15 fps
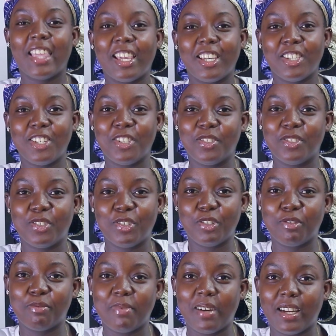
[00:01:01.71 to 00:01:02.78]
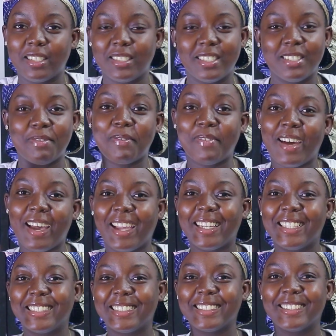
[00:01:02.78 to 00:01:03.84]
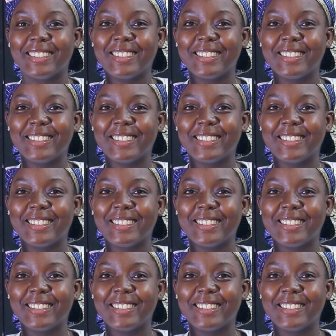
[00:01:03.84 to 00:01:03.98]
Thank you so much. Bye.